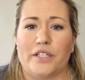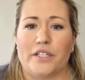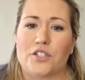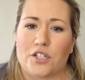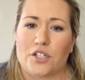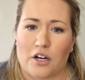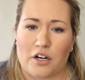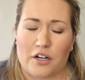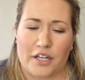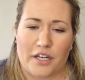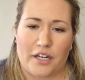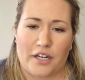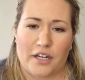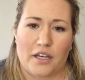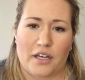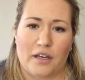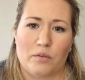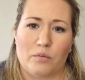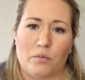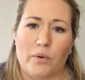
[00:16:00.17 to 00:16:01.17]
we started
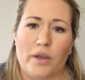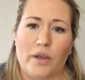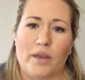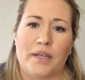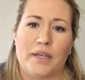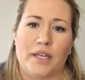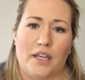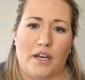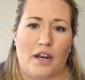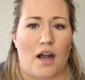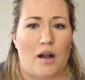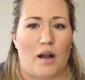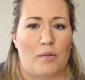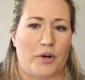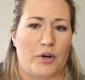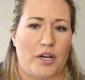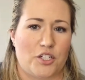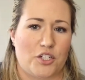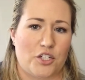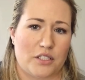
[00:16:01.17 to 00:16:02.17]
a women in
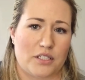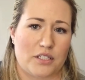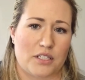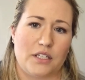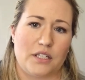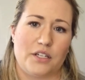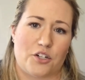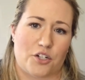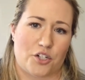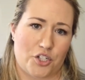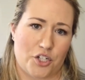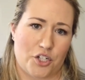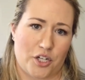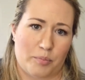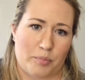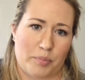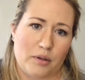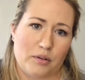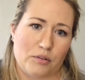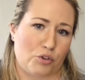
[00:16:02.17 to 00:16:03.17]
operations
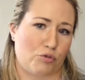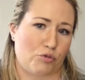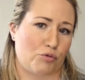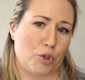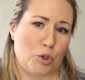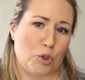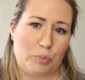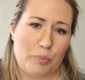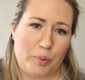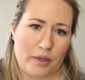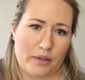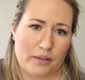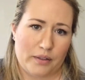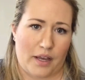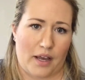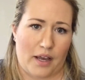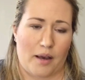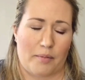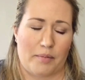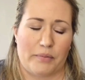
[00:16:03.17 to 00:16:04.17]
leadership group.
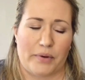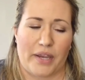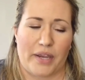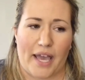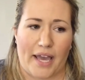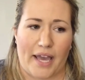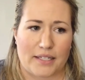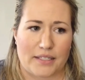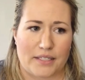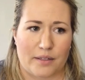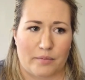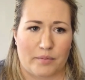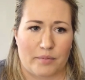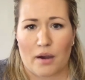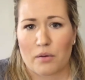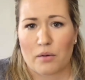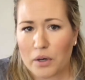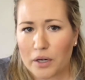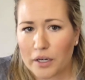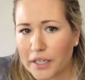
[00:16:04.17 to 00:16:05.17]
And we had
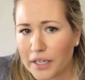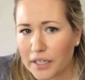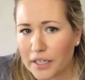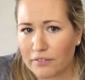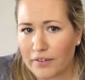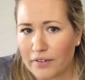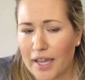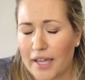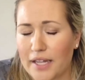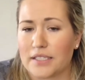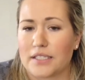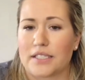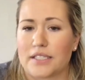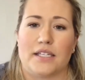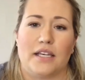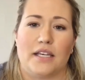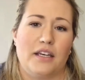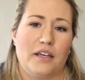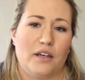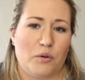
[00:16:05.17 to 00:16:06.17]
some networking
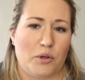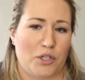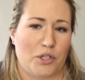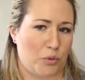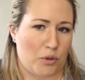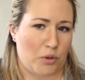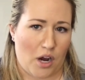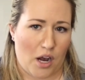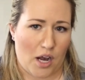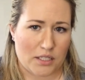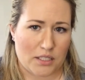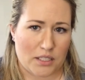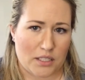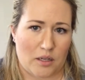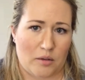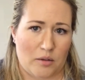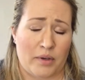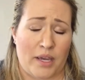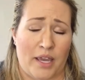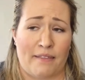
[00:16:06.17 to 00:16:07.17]
events, which were
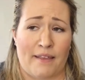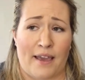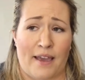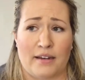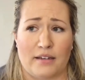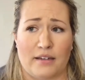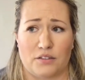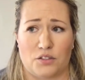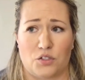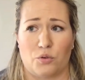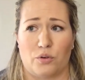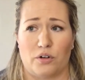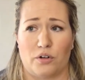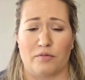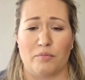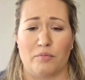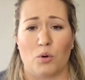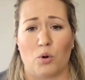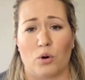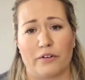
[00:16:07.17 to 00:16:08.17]
awesome. And that
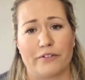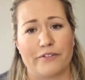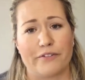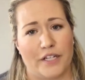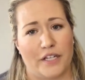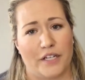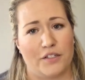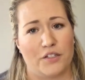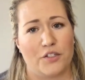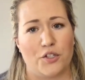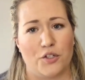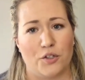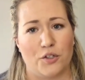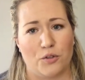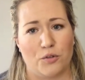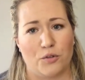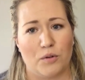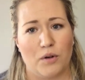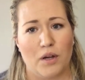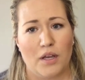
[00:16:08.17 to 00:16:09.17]
sort of morphed
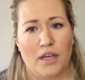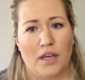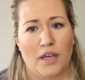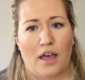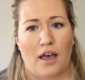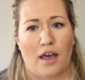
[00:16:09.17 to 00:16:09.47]
into